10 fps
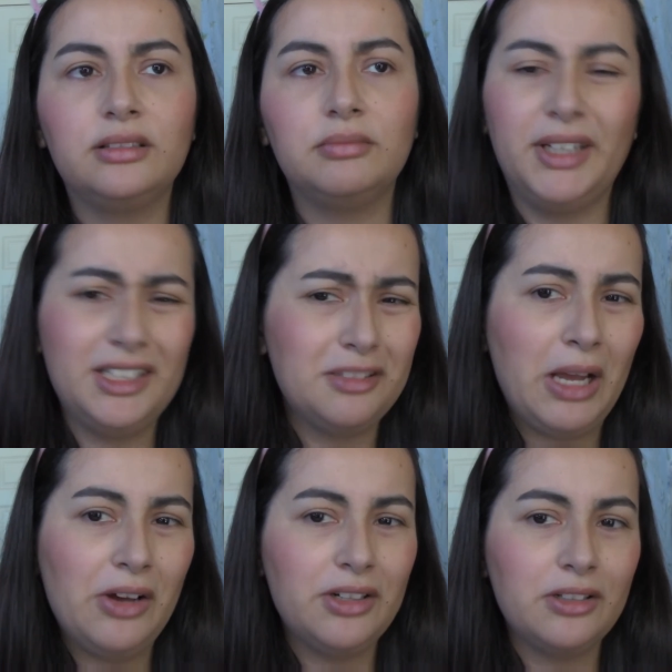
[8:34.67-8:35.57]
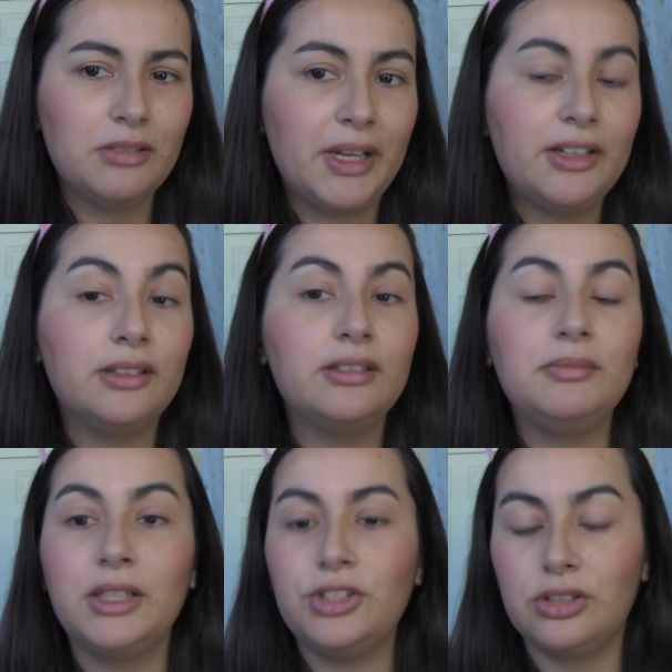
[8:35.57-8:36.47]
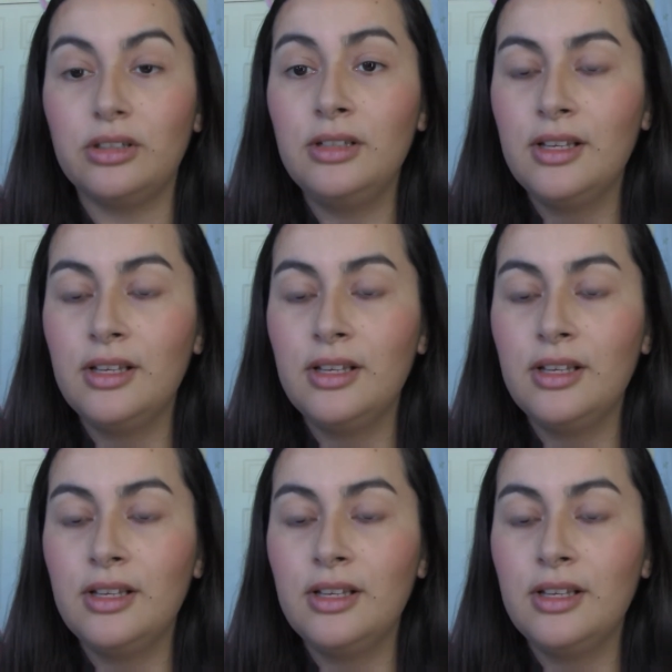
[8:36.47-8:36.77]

mica powder or mica, I'm not sure,